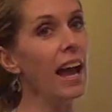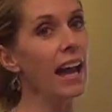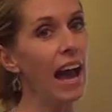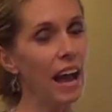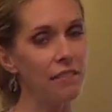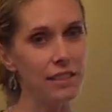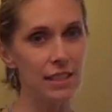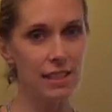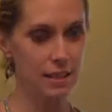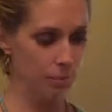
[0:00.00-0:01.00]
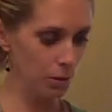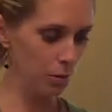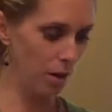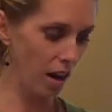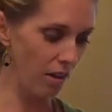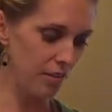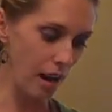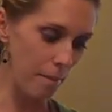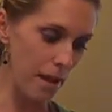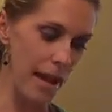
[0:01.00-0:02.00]
a 1/2 teaspoon of
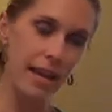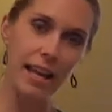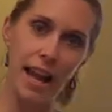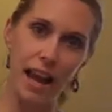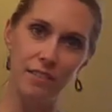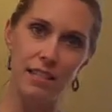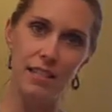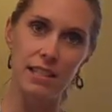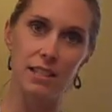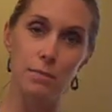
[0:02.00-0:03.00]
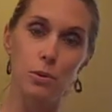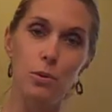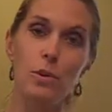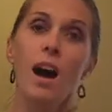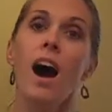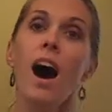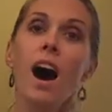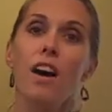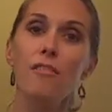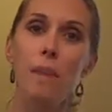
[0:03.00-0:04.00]
nutmeg and a 1/2 teaspoon
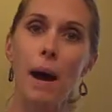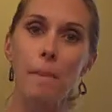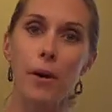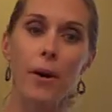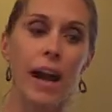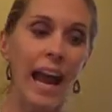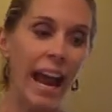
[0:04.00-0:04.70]
of pepper,